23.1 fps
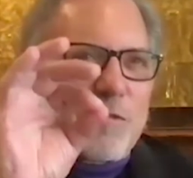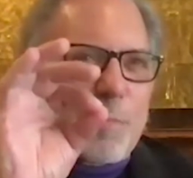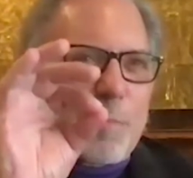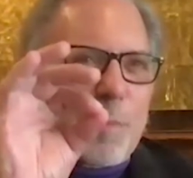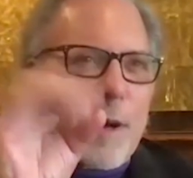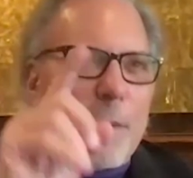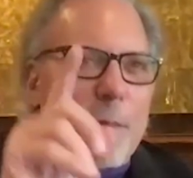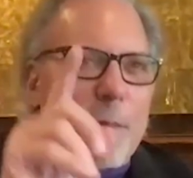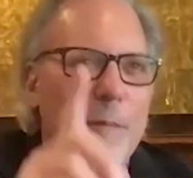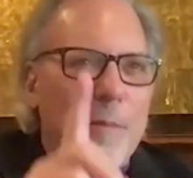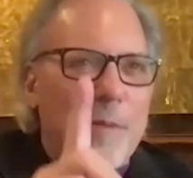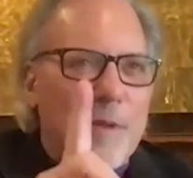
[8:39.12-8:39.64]

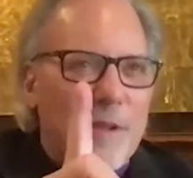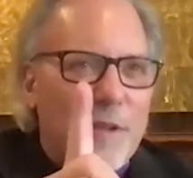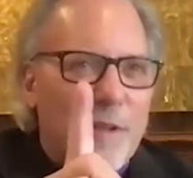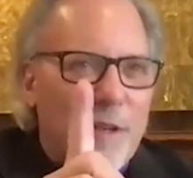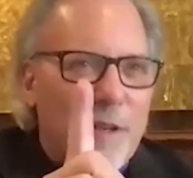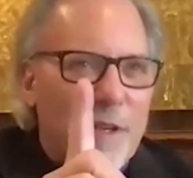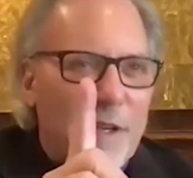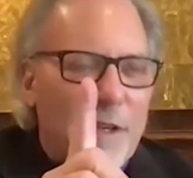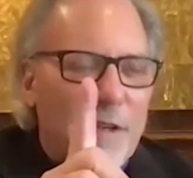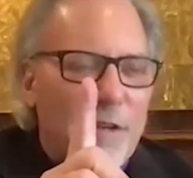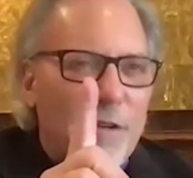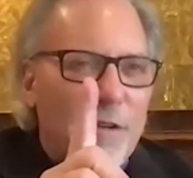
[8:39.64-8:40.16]

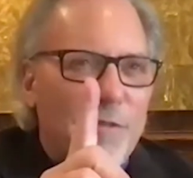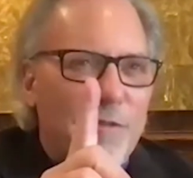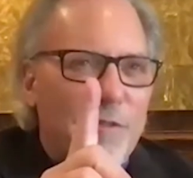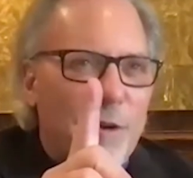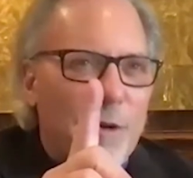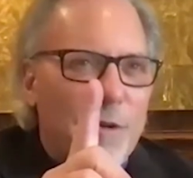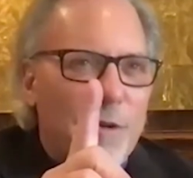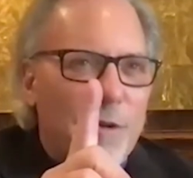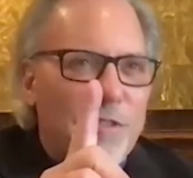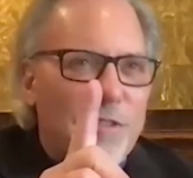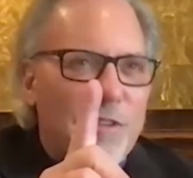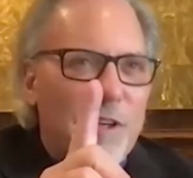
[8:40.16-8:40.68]
probability in your
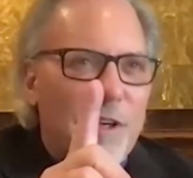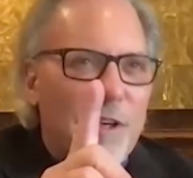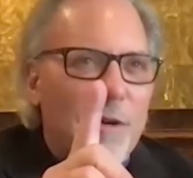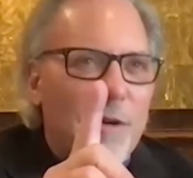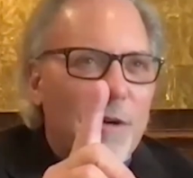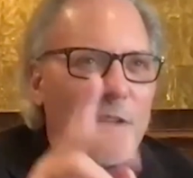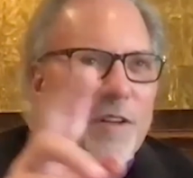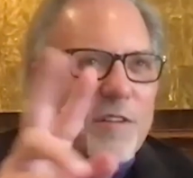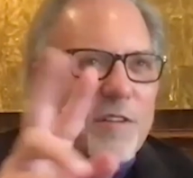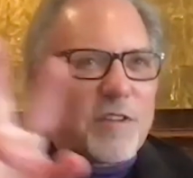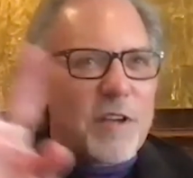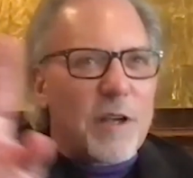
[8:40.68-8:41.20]
first year
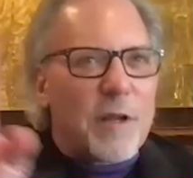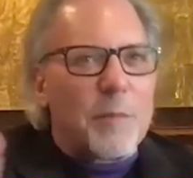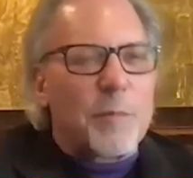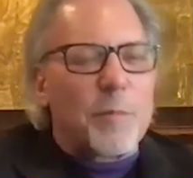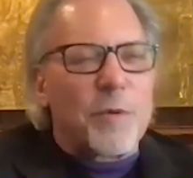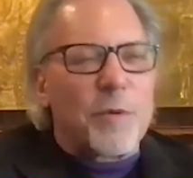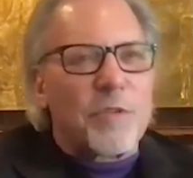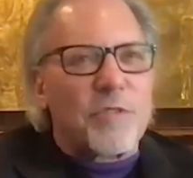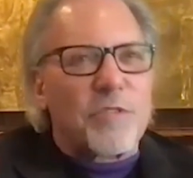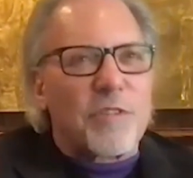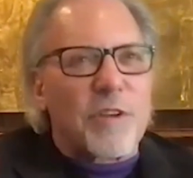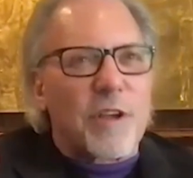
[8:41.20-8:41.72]
and a
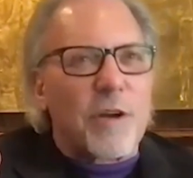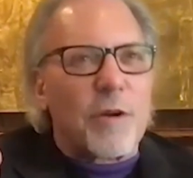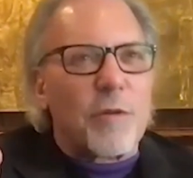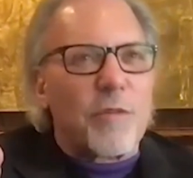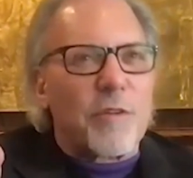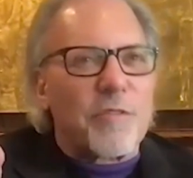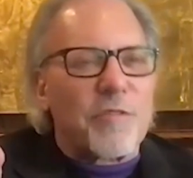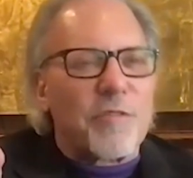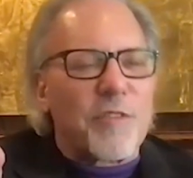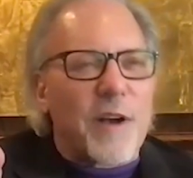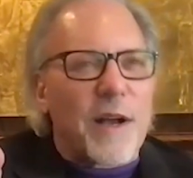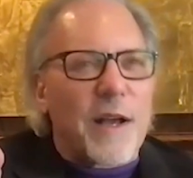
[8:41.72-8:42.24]
10%
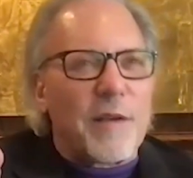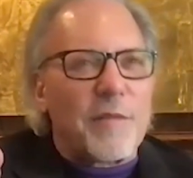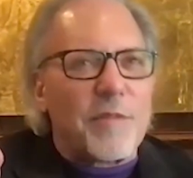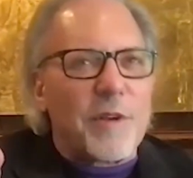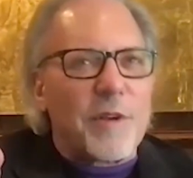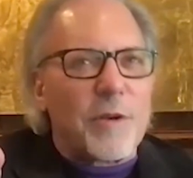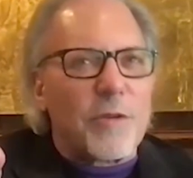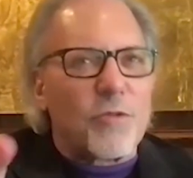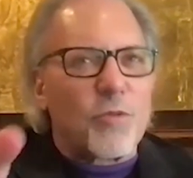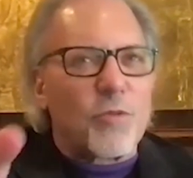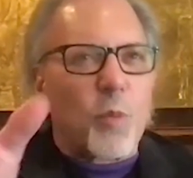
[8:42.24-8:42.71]
over 5 years.